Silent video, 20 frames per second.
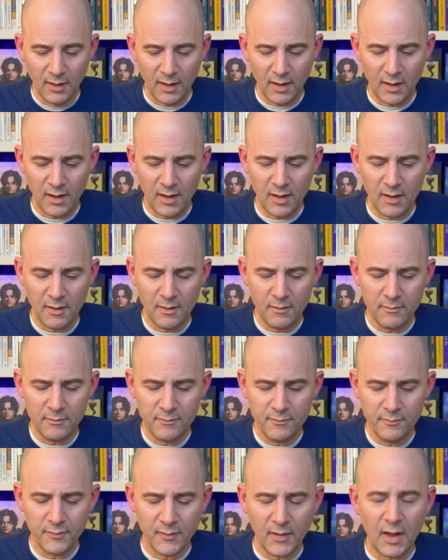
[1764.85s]

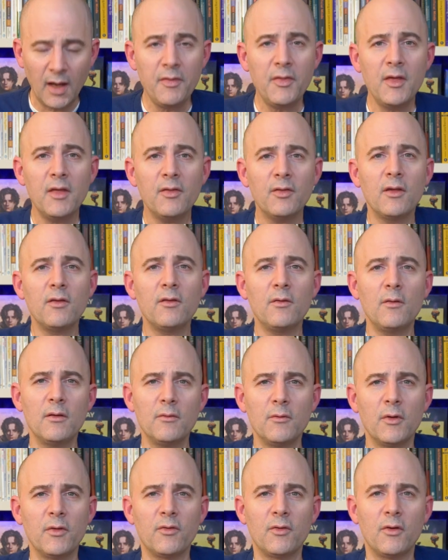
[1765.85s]
I think this
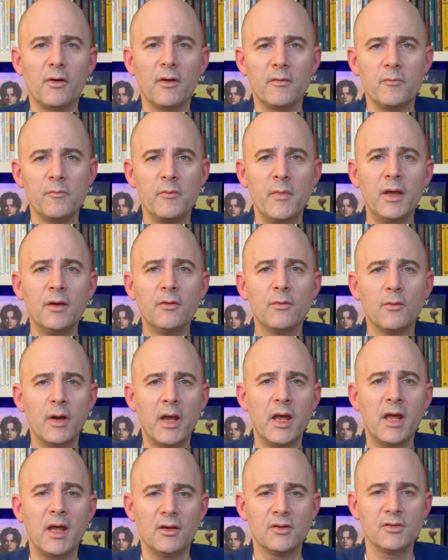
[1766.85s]
one was sort of
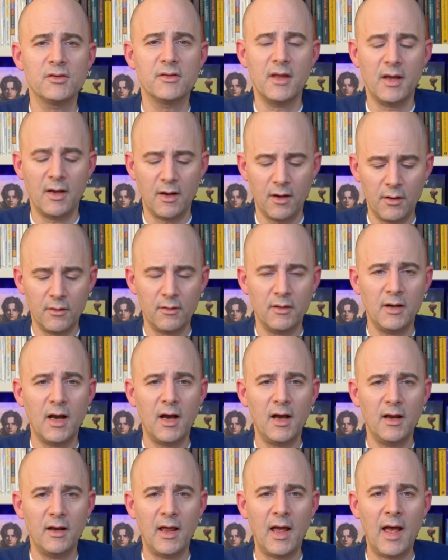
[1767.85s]
mid-range there.
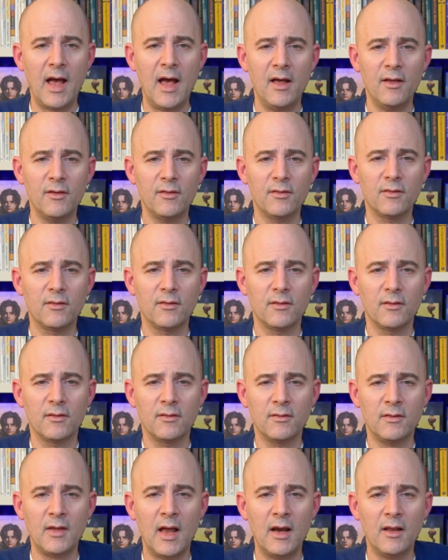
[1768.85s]
Not as
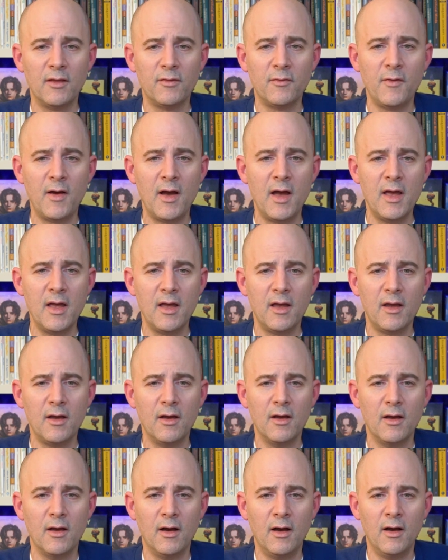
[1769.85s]

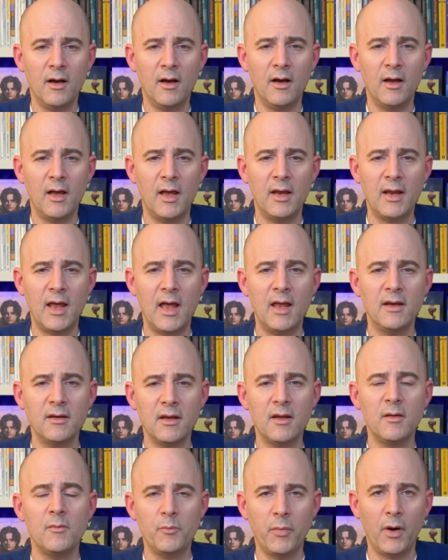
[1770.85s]
satisfying an
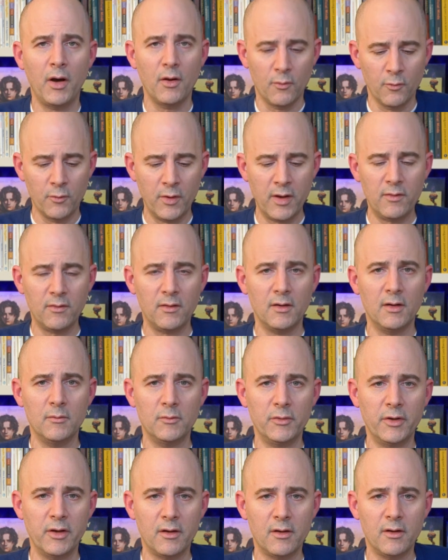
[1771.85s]
ending, but
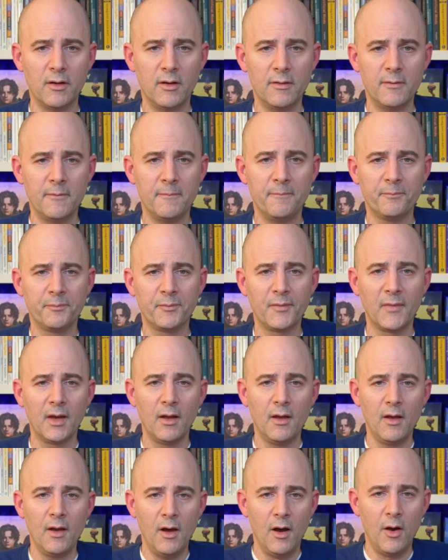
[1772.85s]
reasonably good.
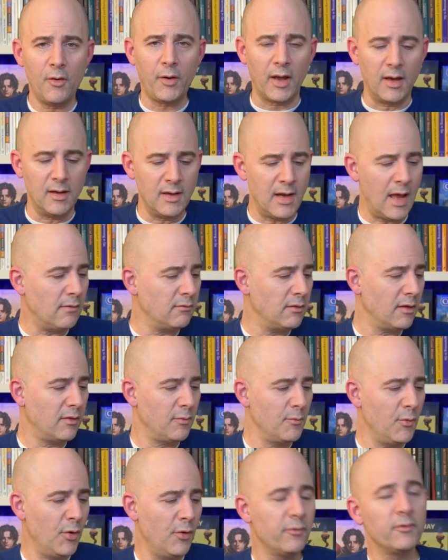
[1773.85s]
Okay, now
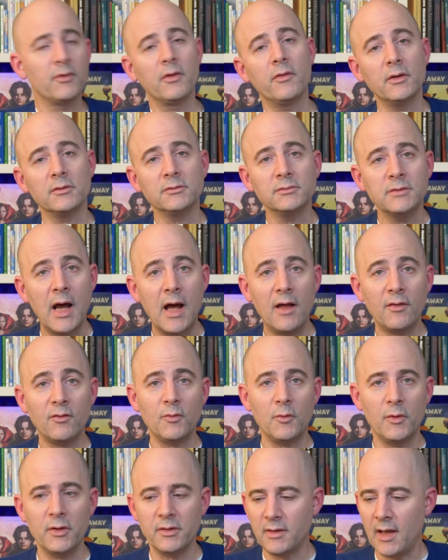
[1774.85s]
let's move to the last
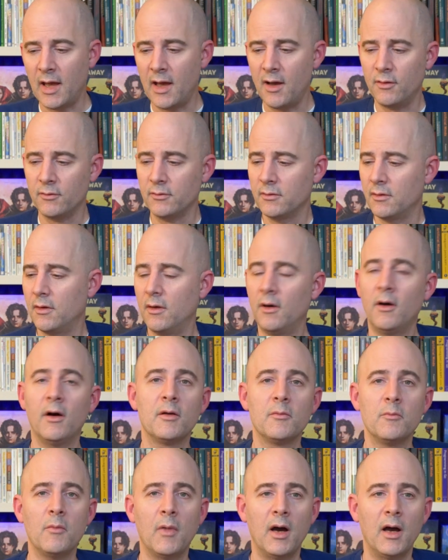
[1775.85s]
one down
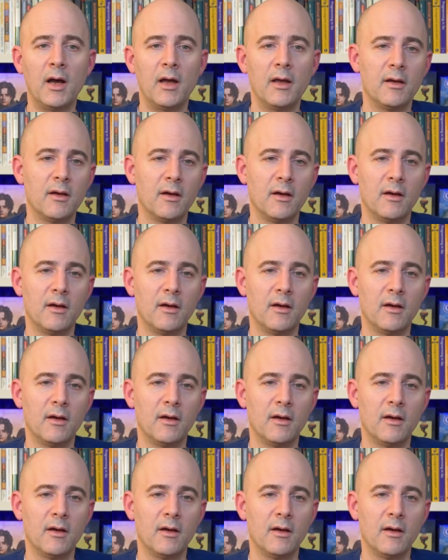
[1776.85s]
on my